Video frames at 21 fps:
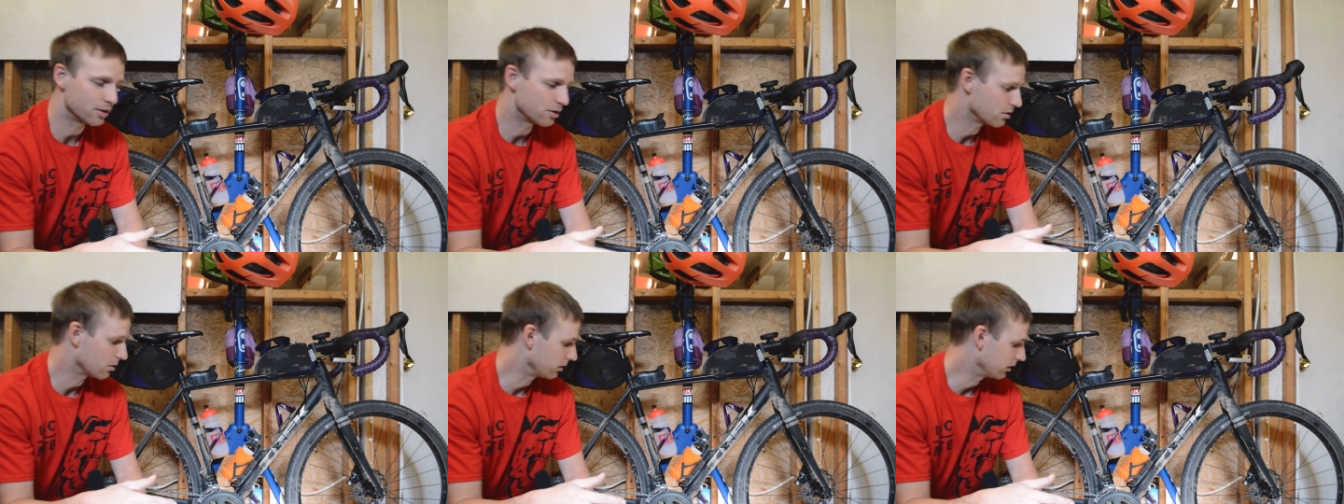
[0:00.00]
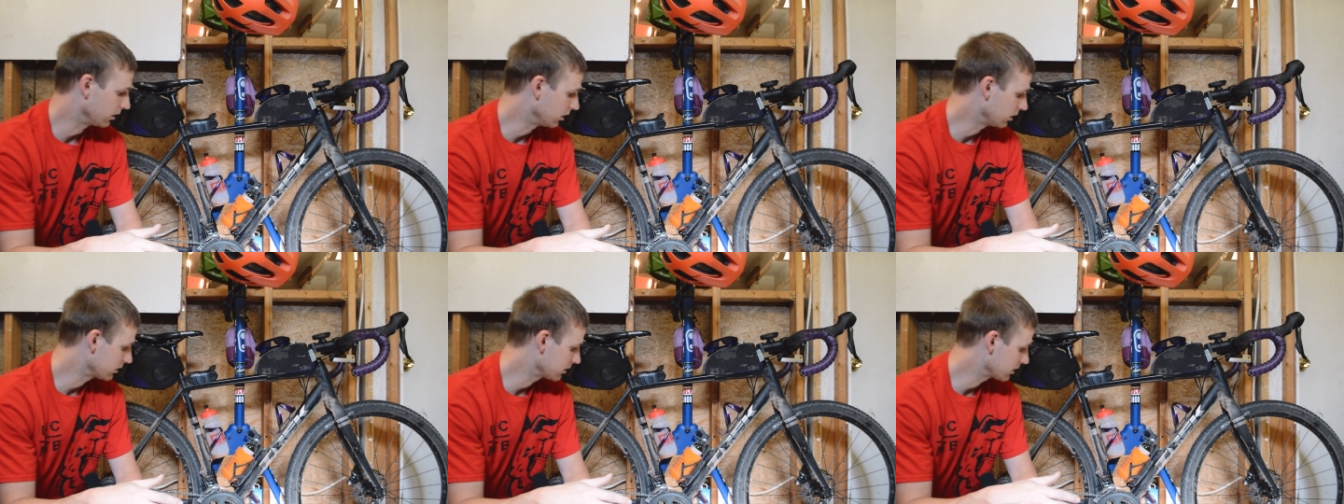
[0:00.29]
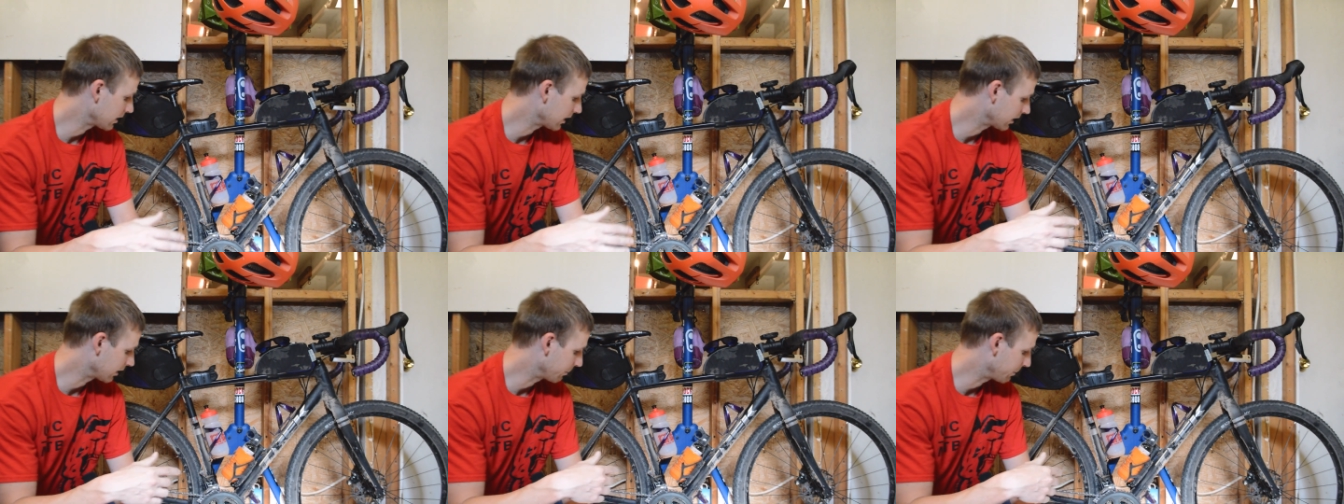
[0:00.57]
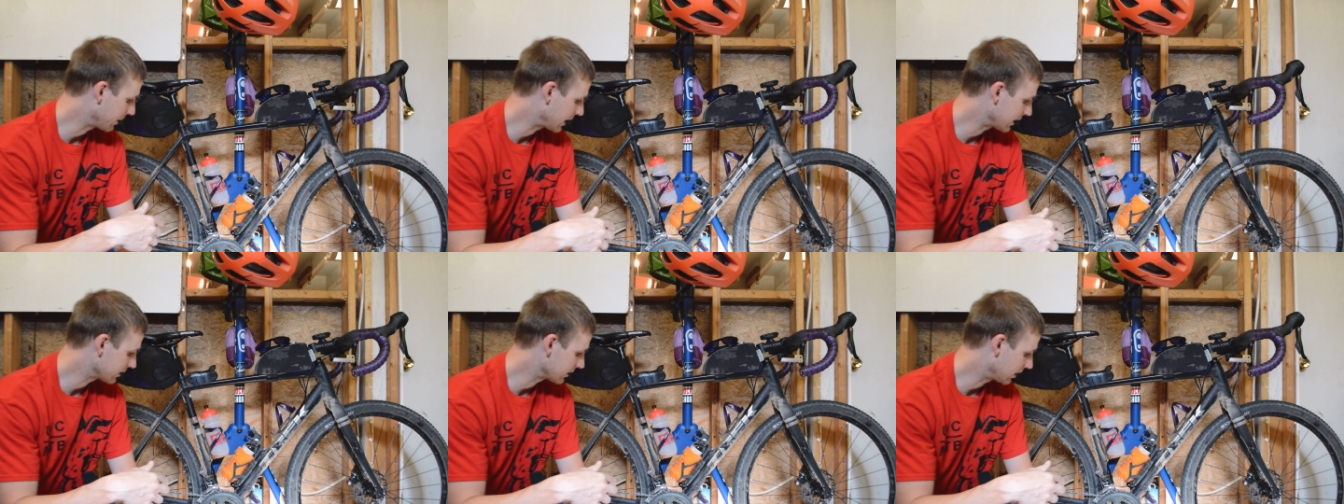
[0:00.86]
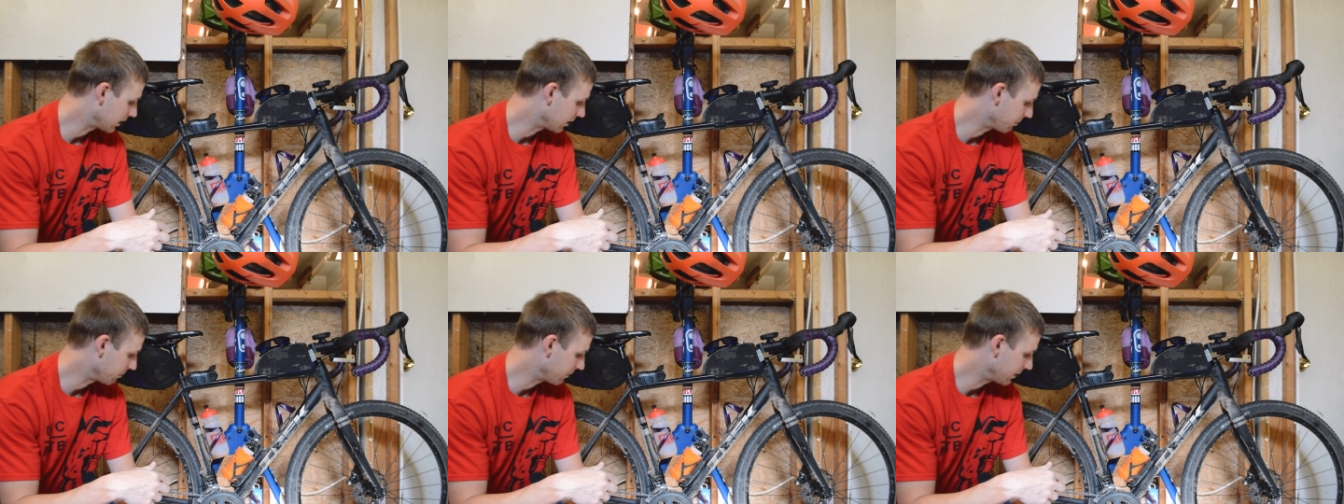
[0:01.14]
So it looks like the back
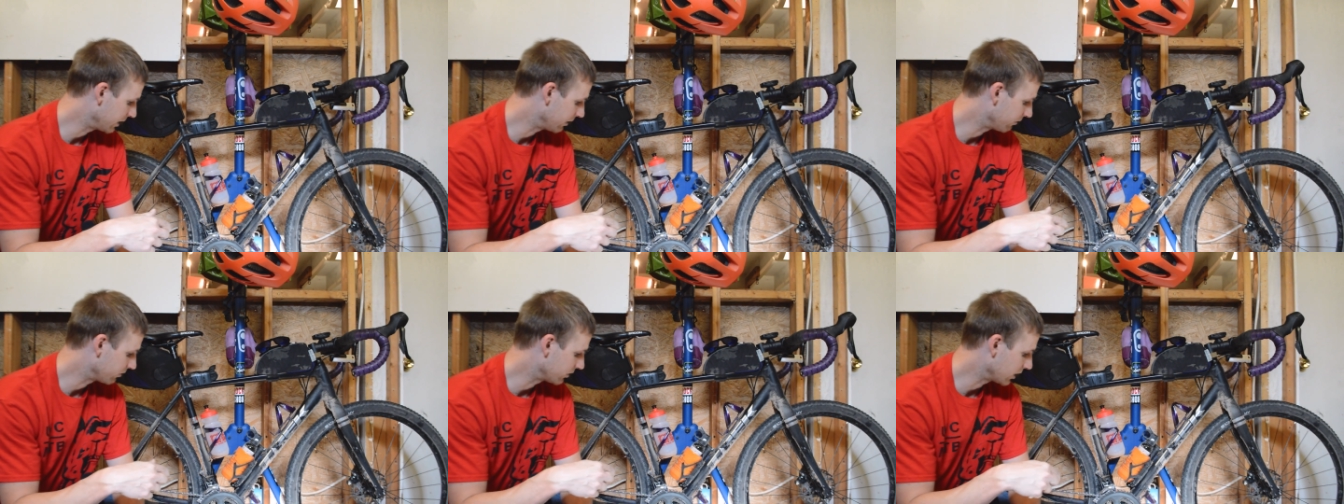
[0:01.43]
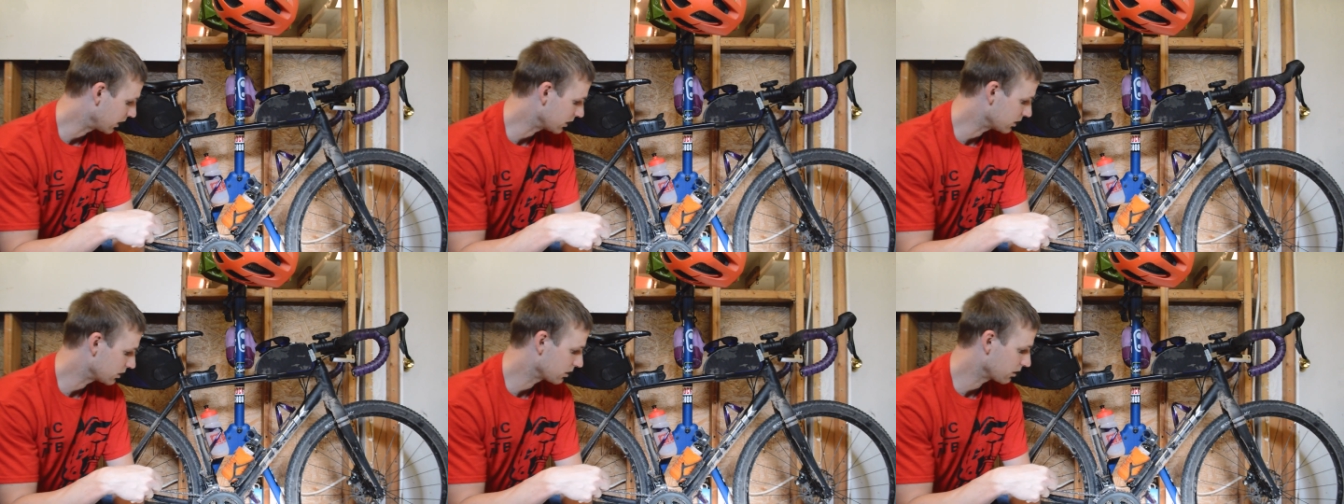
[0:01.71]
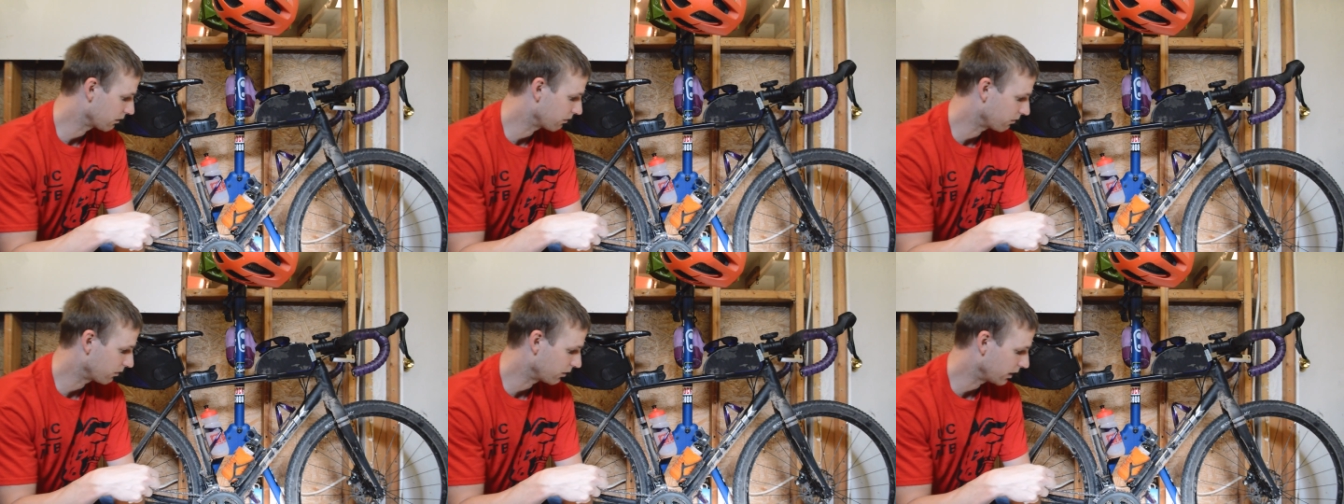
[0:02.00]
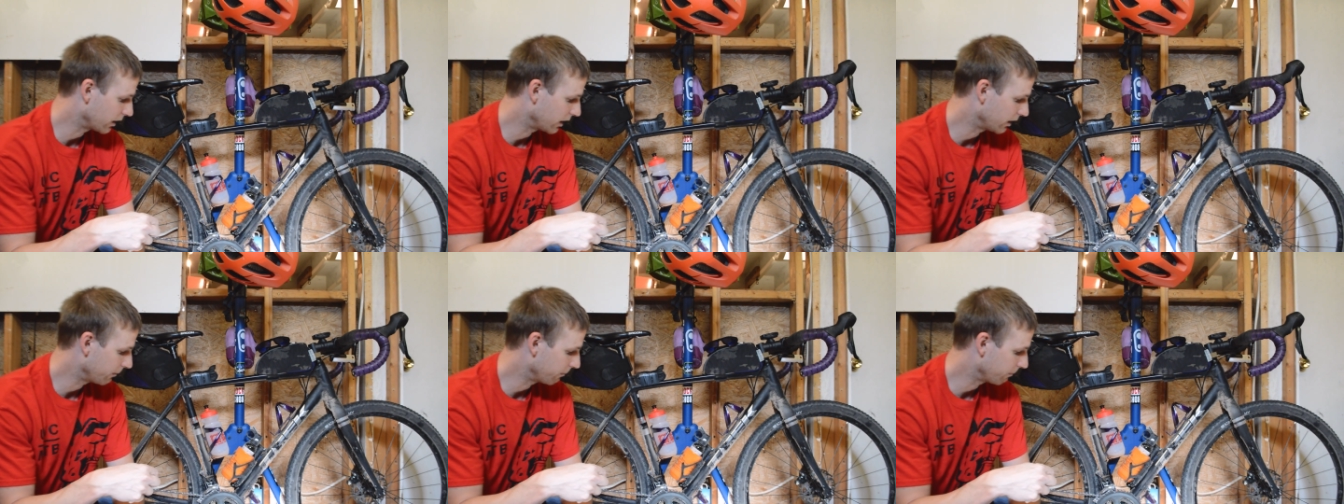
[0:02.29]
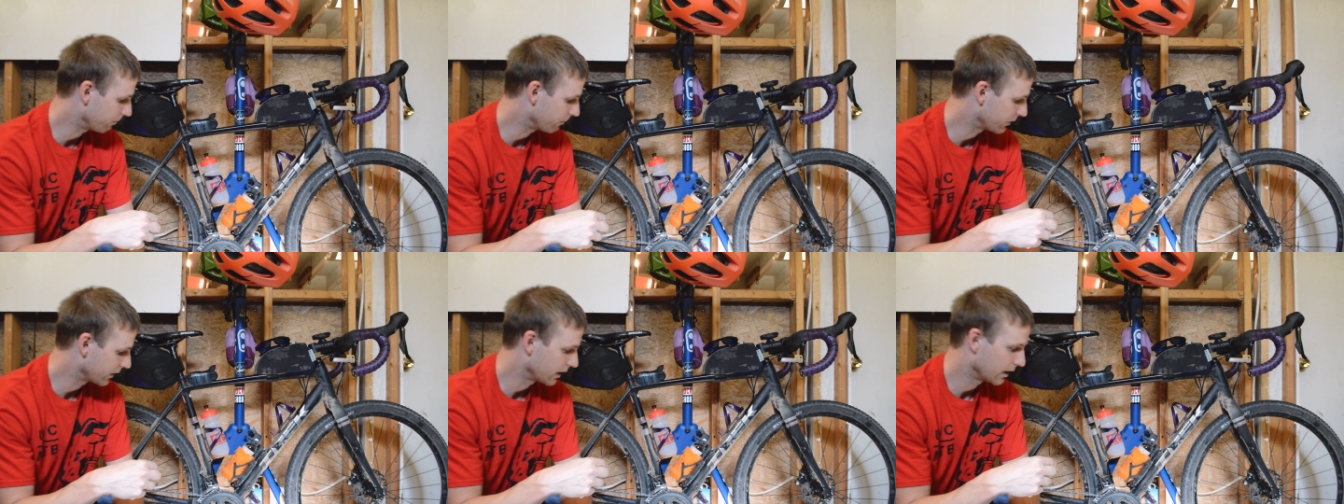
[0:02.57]
tire may have touched the frame,